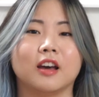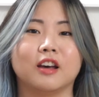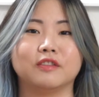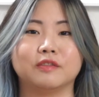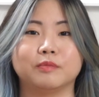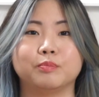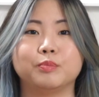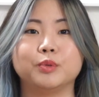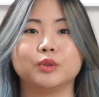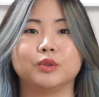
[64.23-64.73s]

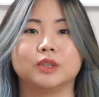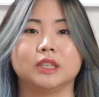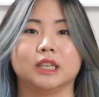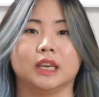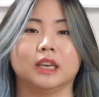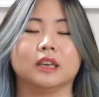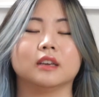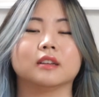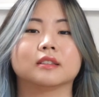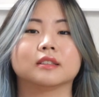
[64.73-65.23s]
of
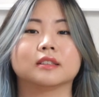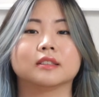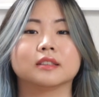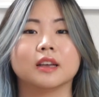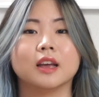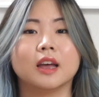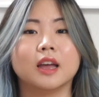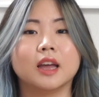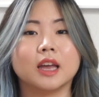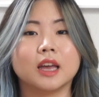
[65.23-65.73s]
boutiques
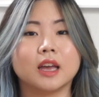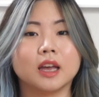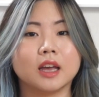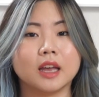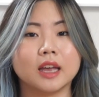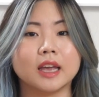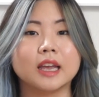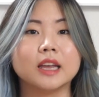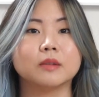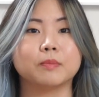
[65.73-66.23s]

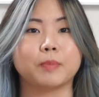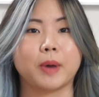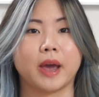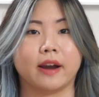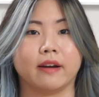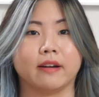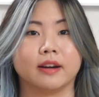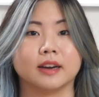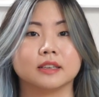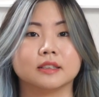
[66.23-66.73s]
in
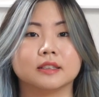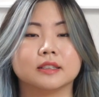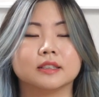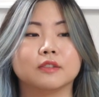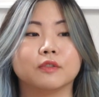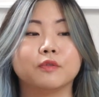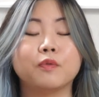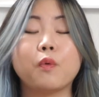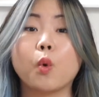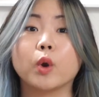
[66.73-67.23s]

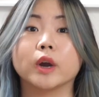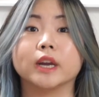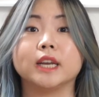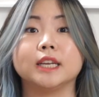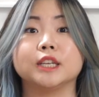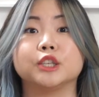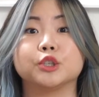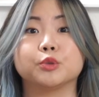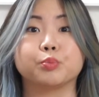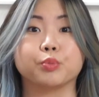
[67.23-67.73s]
Paris for
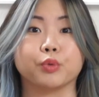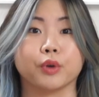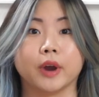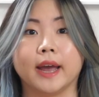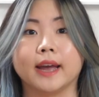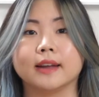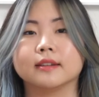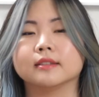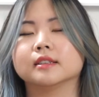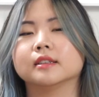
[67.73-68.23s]
each
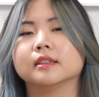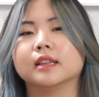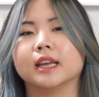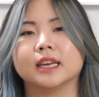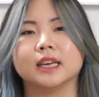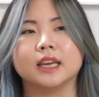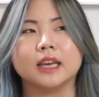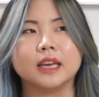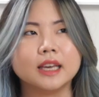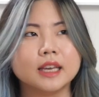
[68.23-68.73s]
brand,
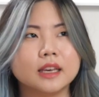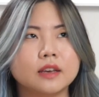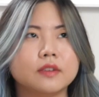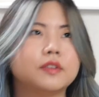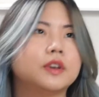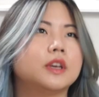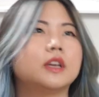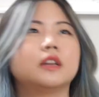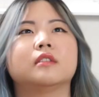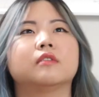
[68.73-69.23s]
like
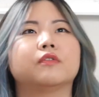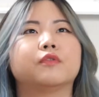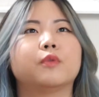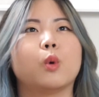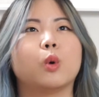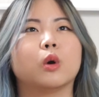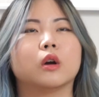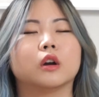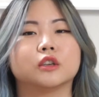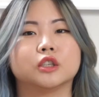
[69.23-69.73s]
even
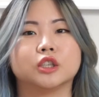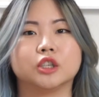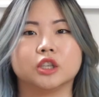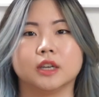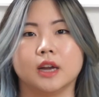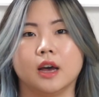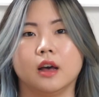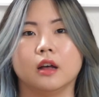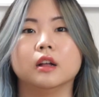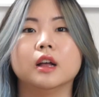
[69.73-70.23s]
for
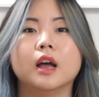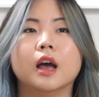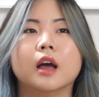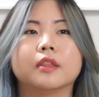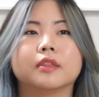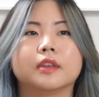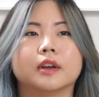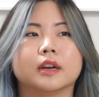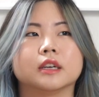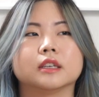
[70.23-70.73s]
Chanel.
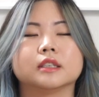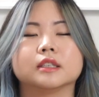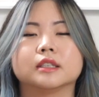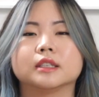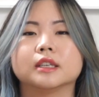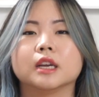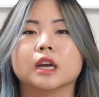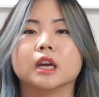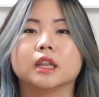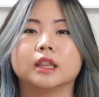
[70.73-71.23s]

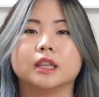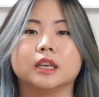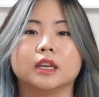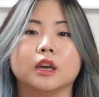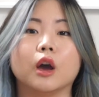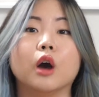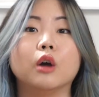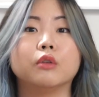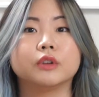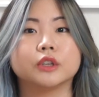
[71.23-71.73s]
There's
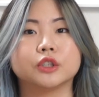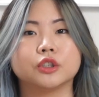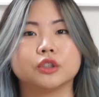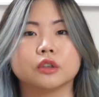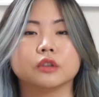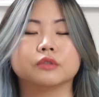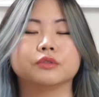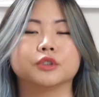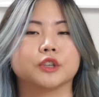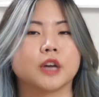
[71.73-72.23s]
the
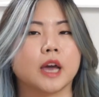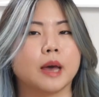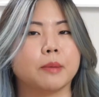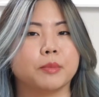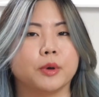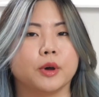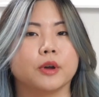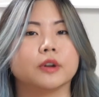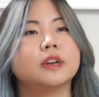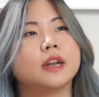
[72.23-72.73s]
original Rue
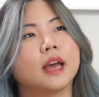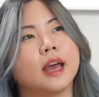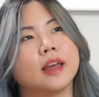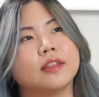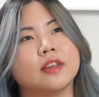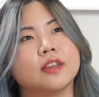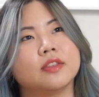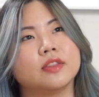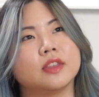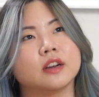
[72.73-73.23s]
Cambon,
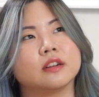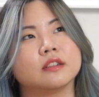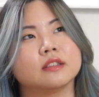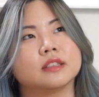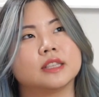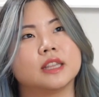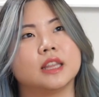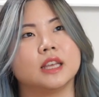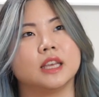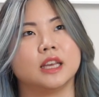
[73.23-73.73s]
and then
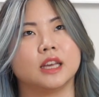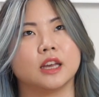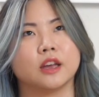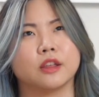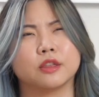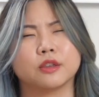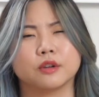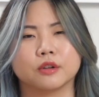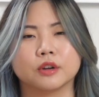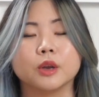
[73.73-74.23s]
there's the
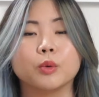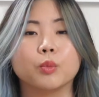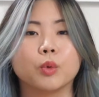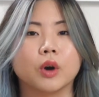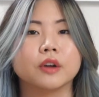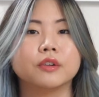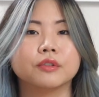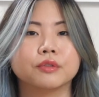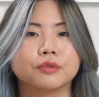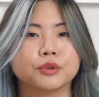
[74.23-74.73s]

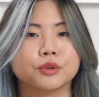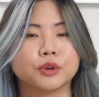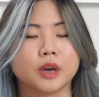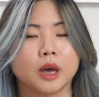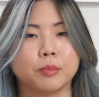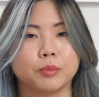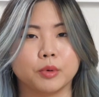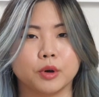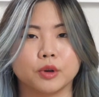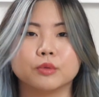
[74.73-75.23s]
31 Rue
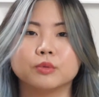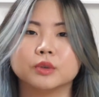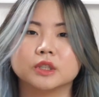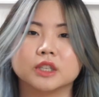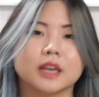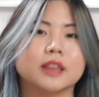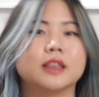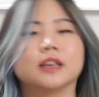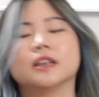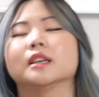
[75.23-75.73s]
Cambon,
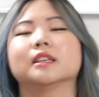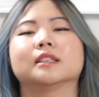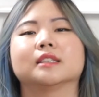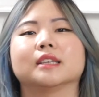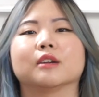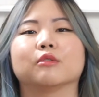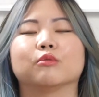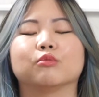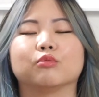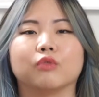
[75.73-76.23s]
which I think is
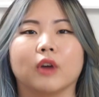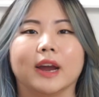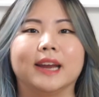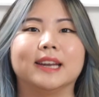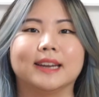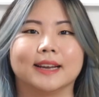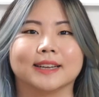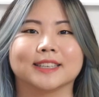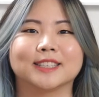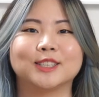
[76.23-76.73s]
like
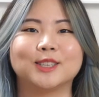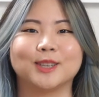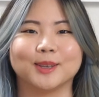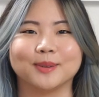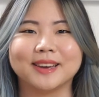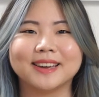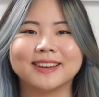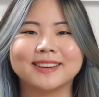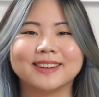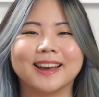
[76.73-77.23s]
right next
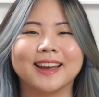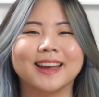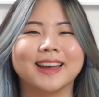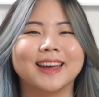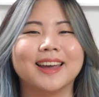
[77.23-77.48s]
to it.